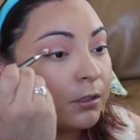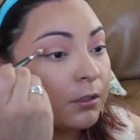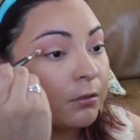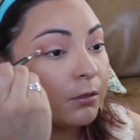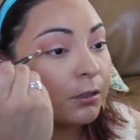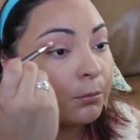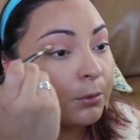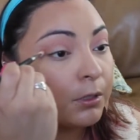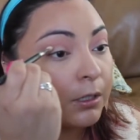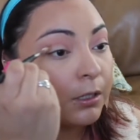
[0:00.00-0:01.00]
and we're going to
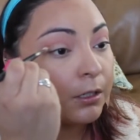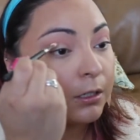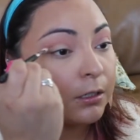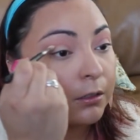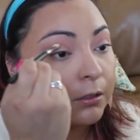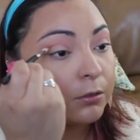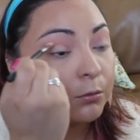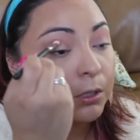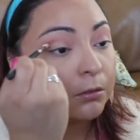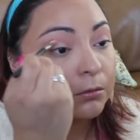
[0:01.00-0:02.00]
put that in there as
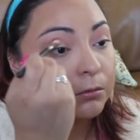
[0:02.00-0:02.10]
well.